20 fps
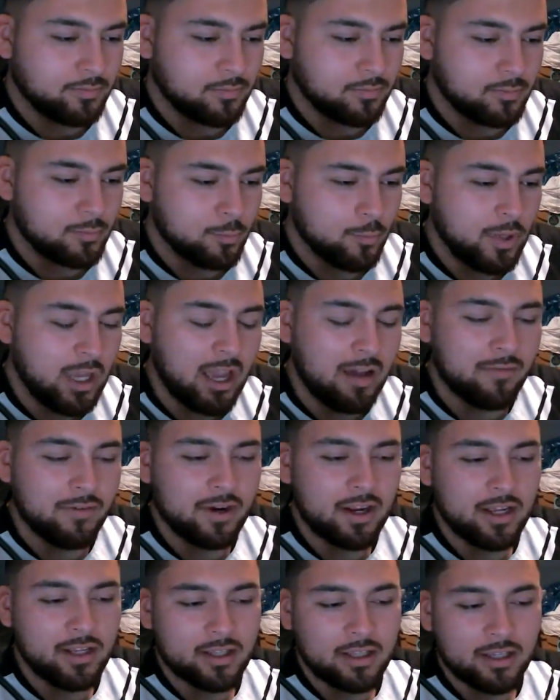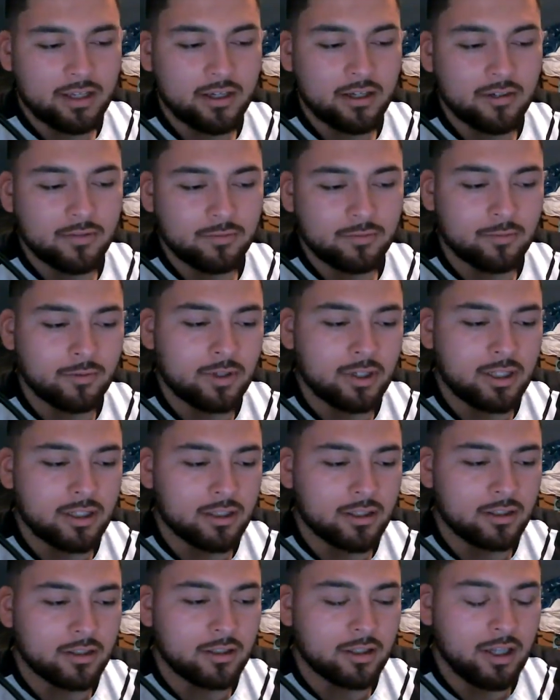we have an idea of what
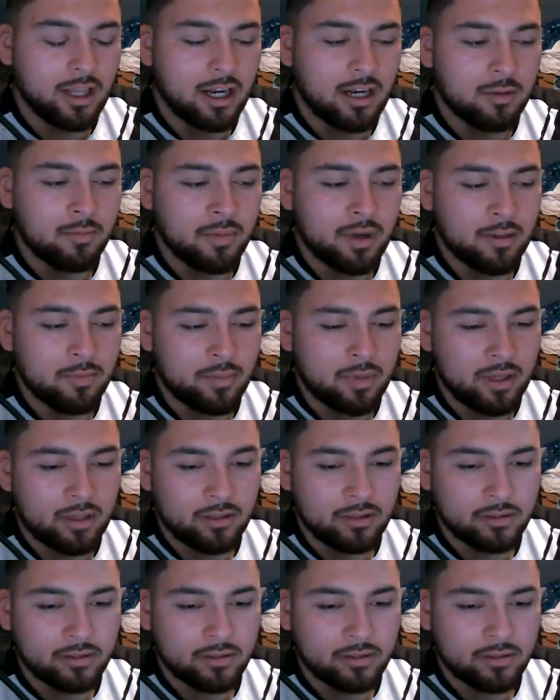the lineup might be.